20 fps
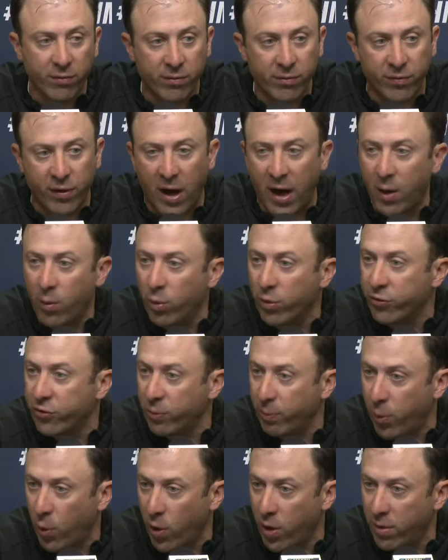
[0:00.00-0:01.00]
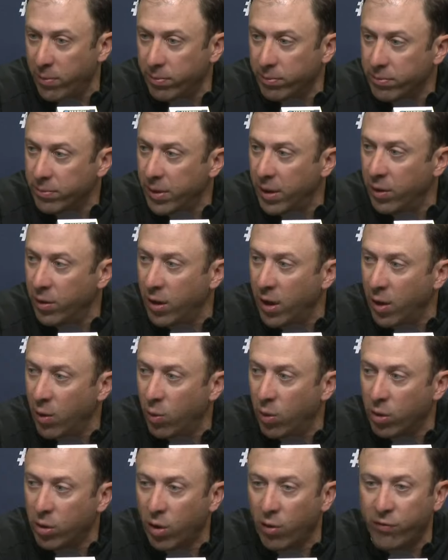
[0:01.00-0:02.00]
Fine, we'll support them, and
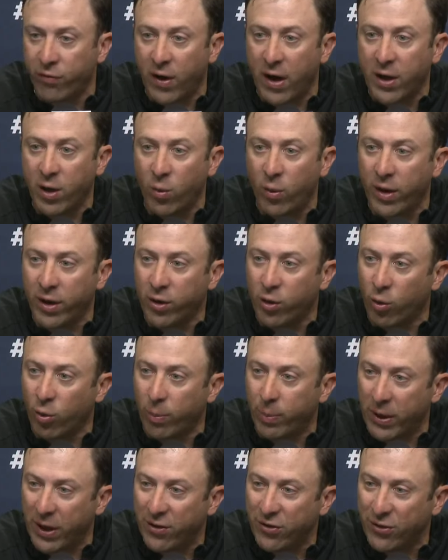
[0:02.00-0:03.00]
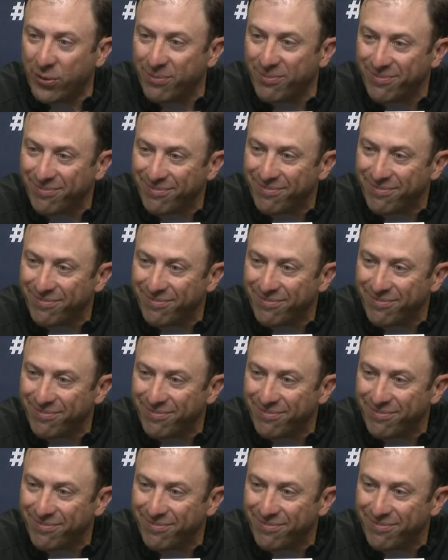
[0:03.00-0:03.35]
we'll go find a way to go replace them.